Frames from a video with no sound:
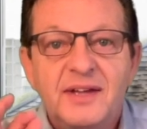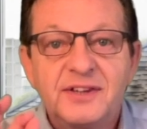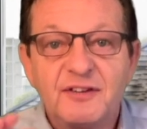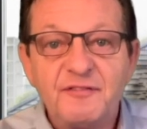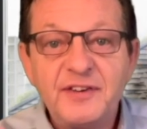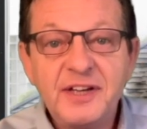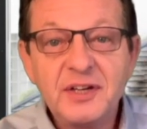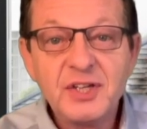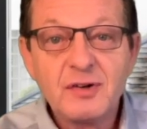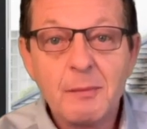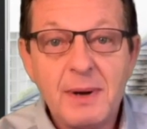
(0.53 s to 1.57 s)
The video
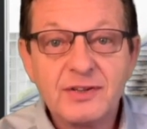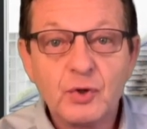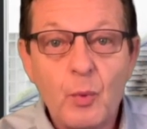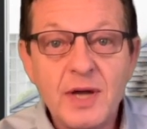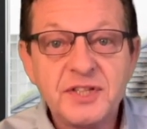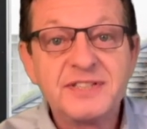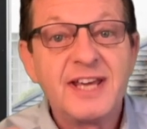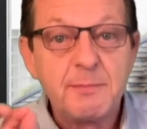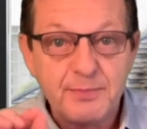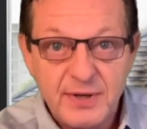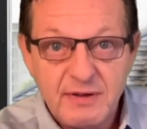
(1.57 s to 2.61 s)
you're about to watch is a
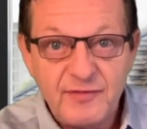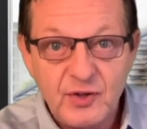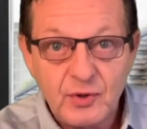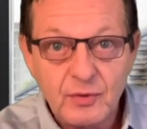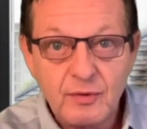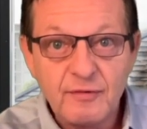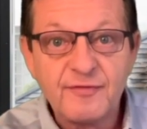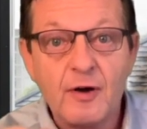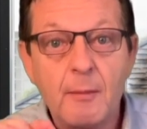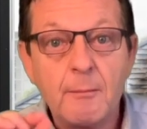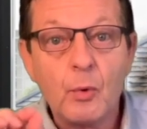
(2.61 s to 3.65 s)
preview
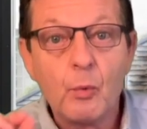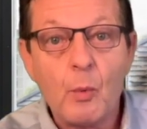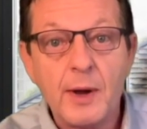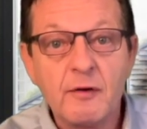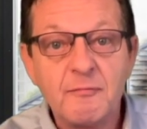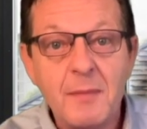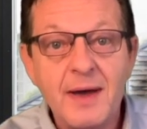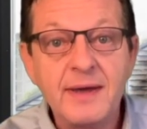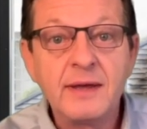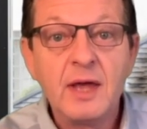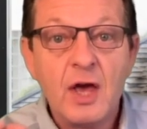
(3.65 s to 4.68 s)
from one of
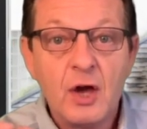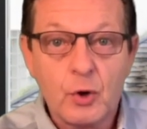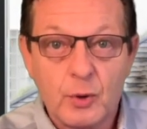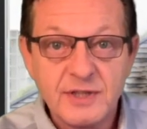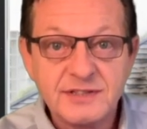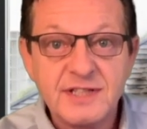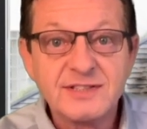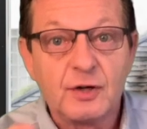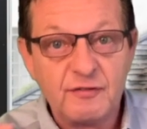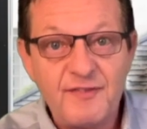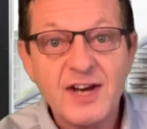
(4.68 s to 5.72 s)
my courses
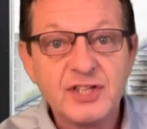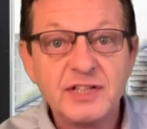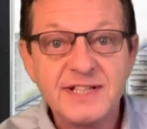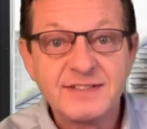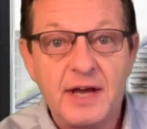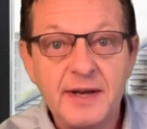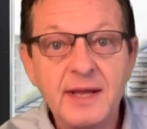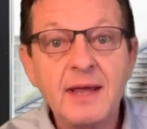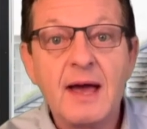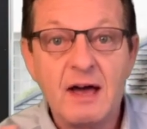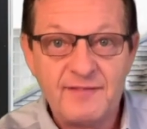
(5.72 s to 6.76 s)
on fashion designing,
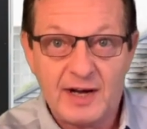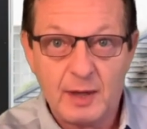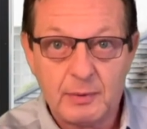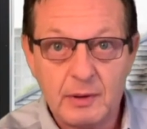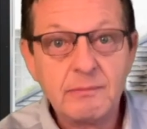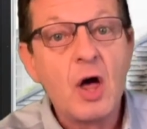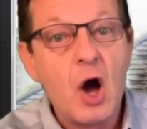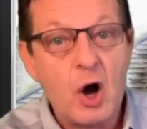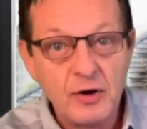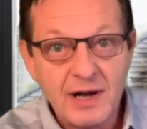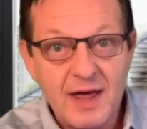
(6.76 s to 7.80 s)
available
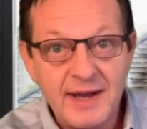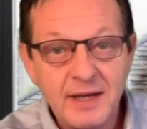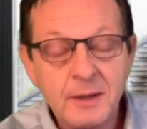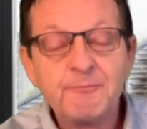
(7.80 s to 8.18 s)
online